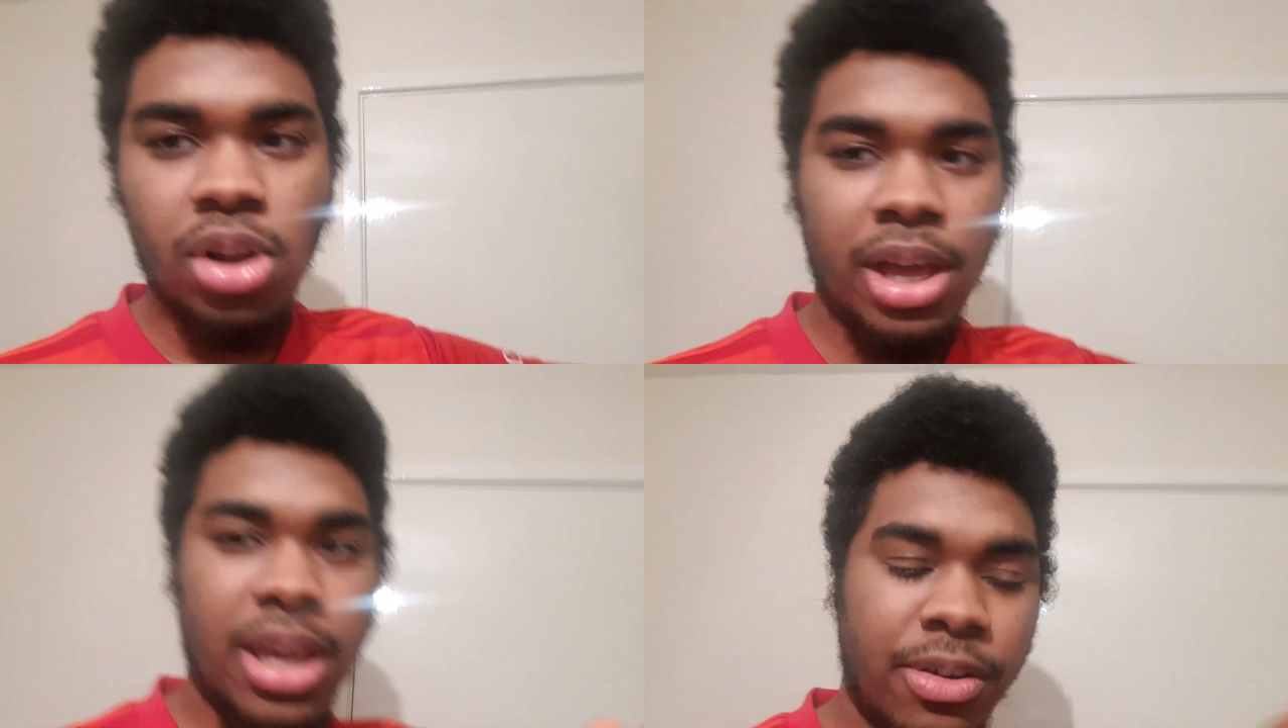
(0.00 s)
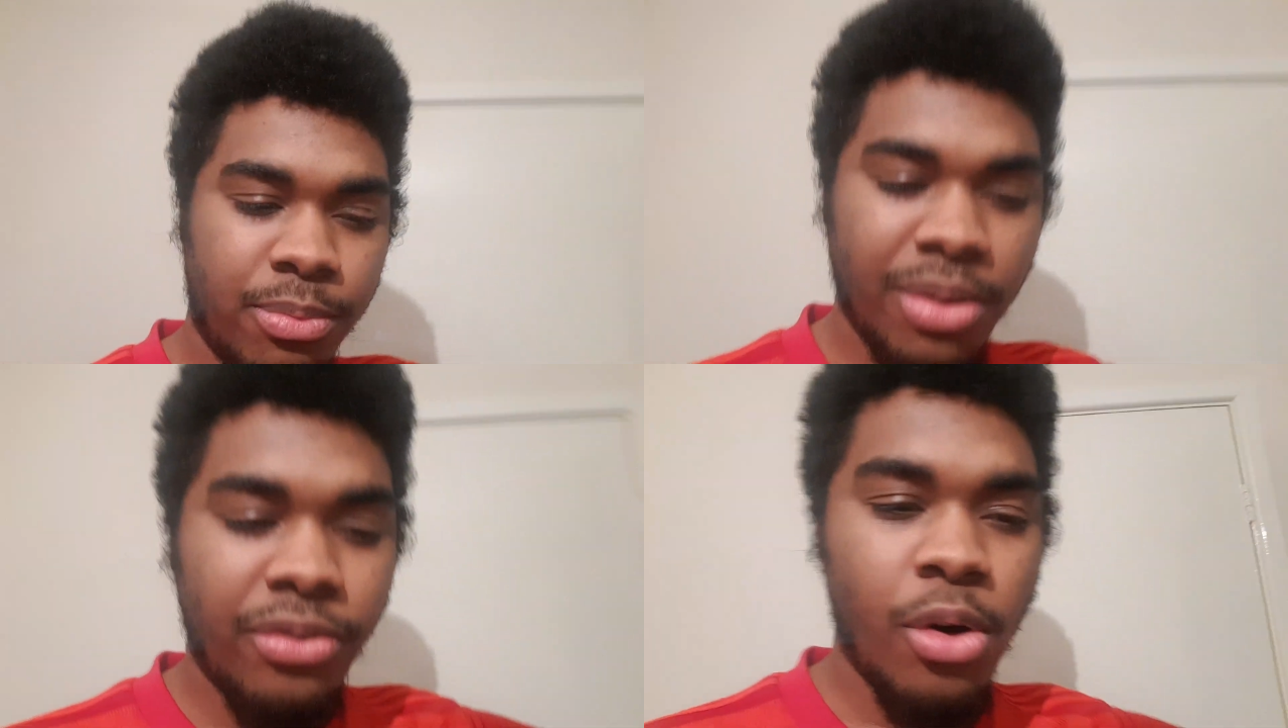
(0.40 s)
like
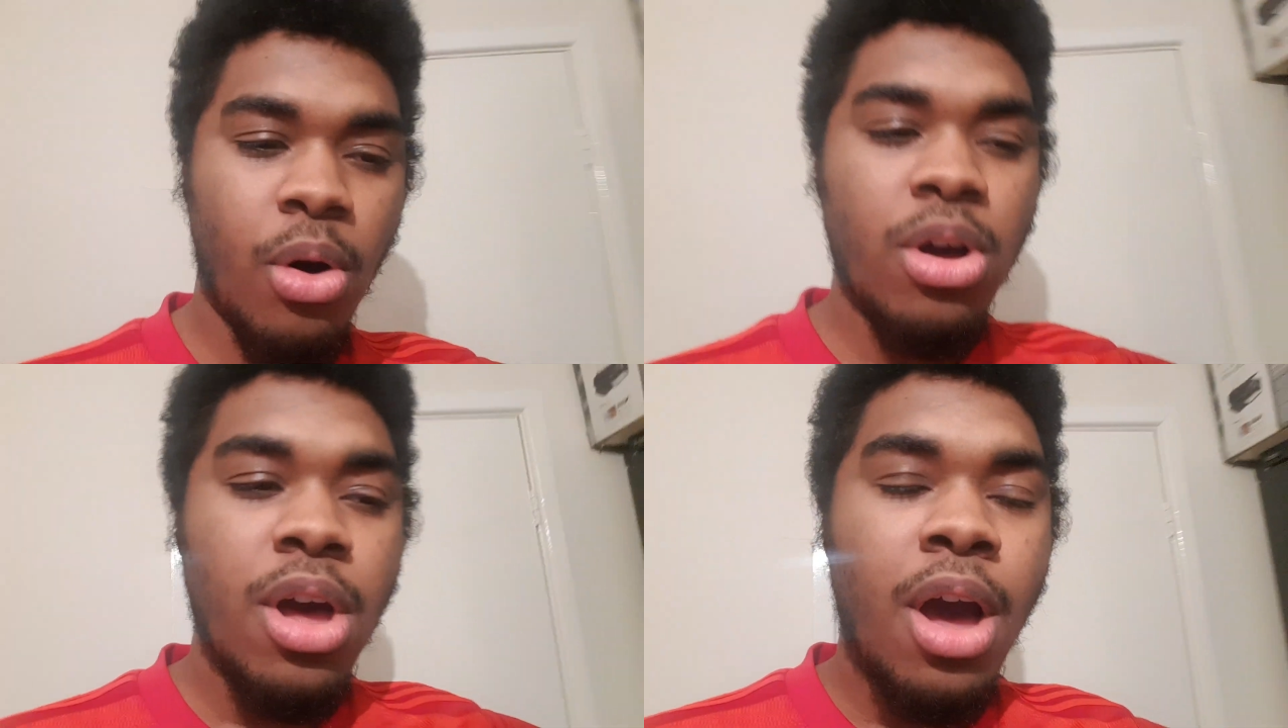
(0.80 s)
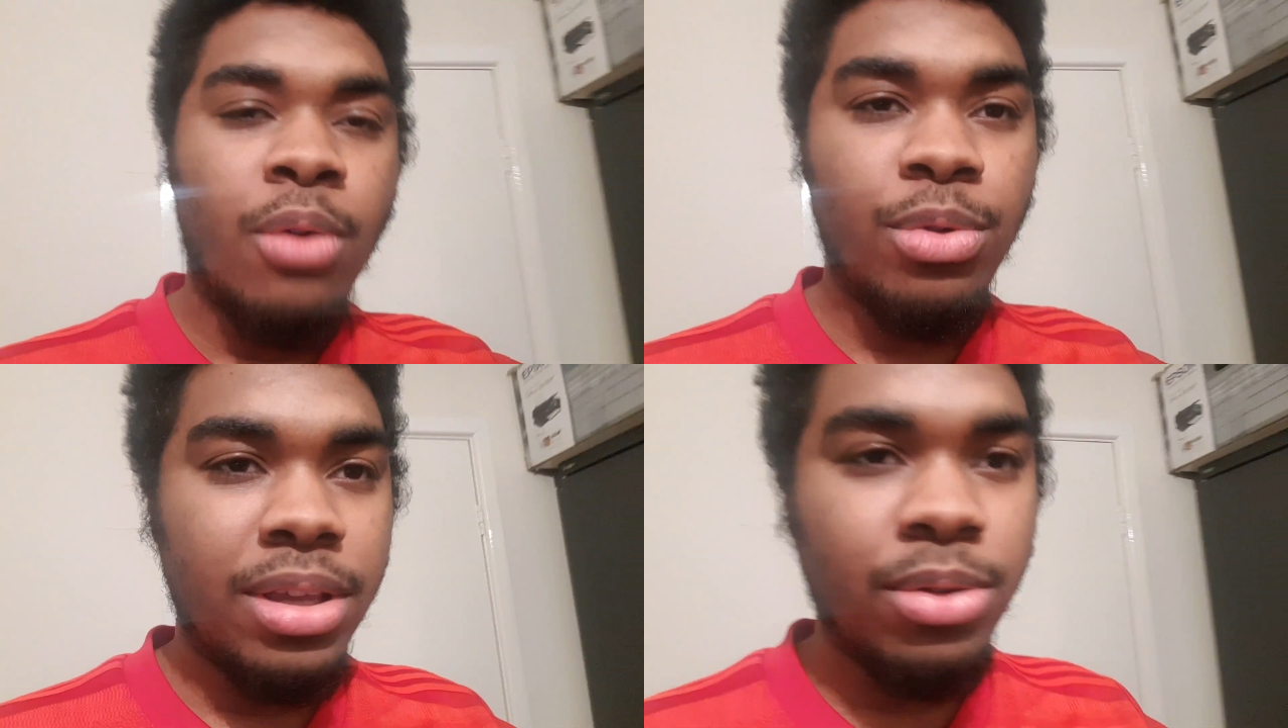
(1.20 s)
even before
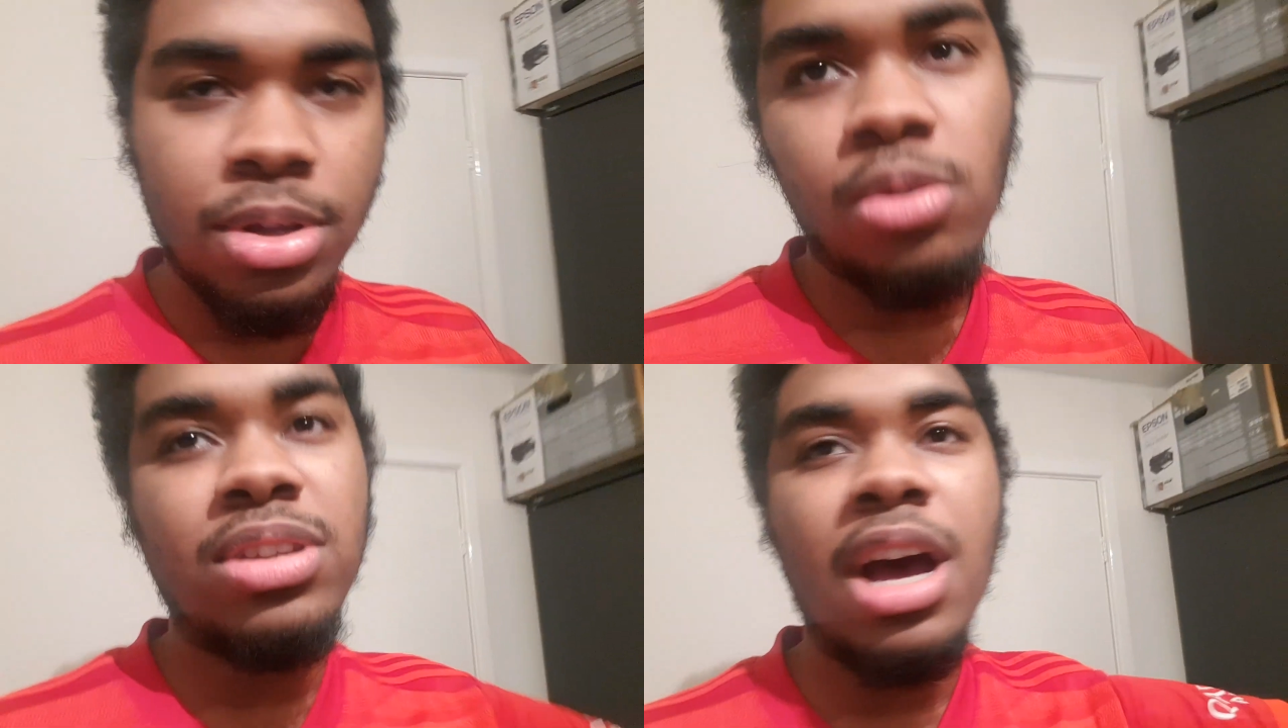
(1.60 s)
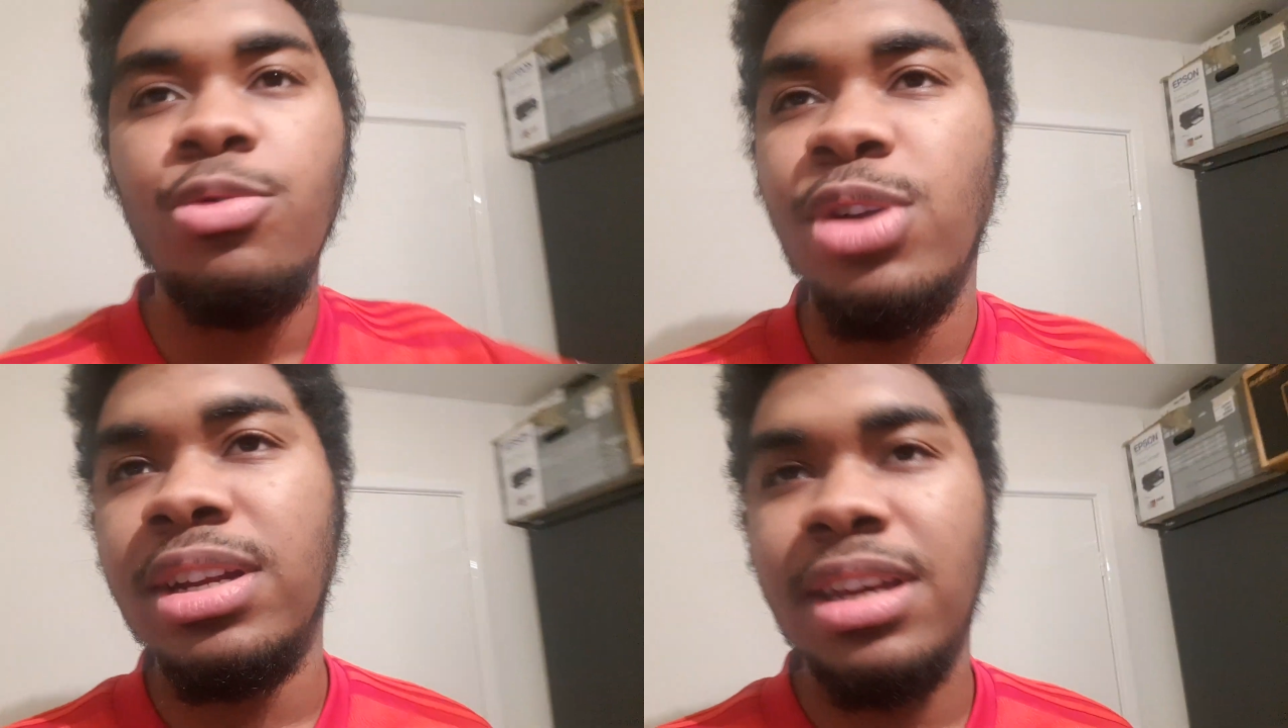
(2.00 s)
we
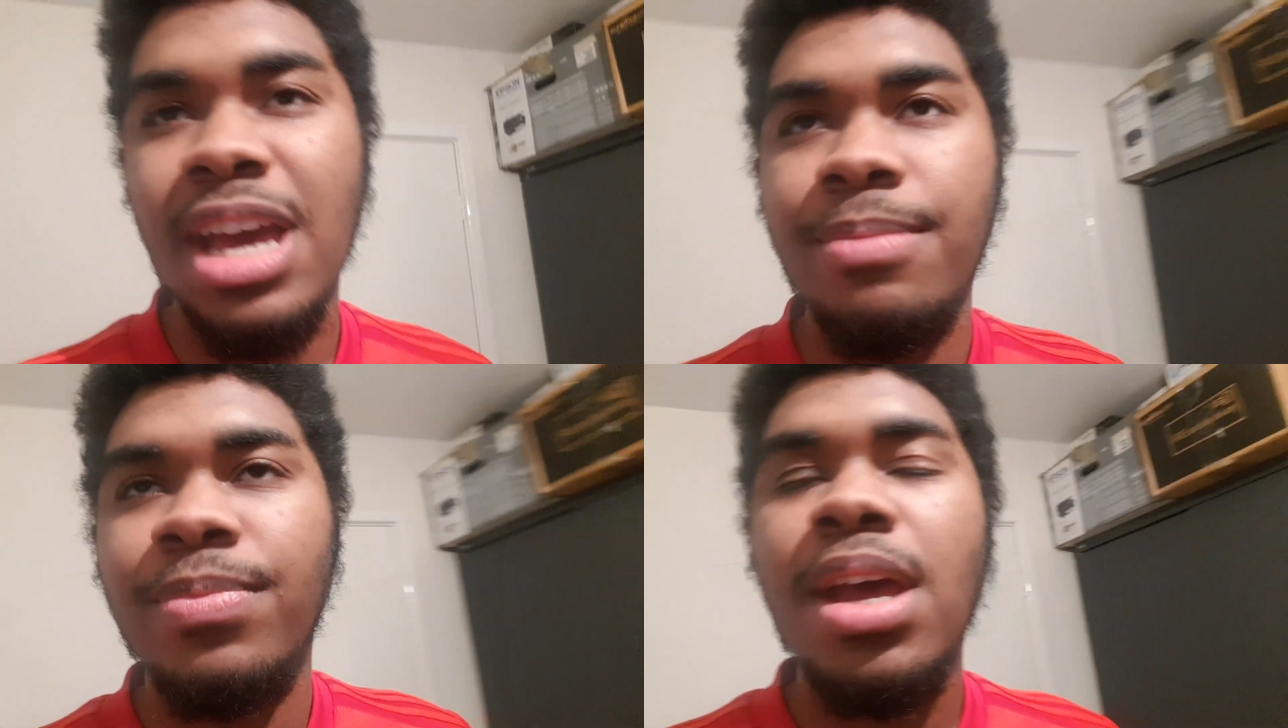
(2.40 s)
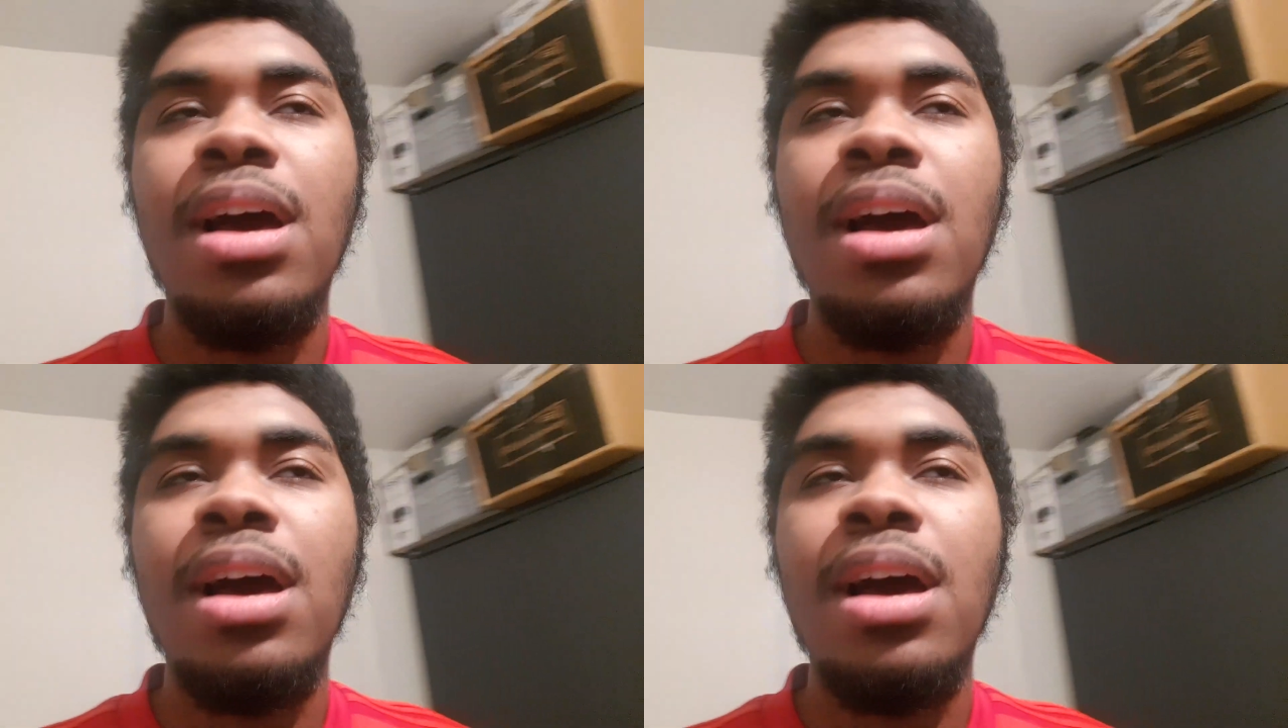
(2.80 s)
started winning the game.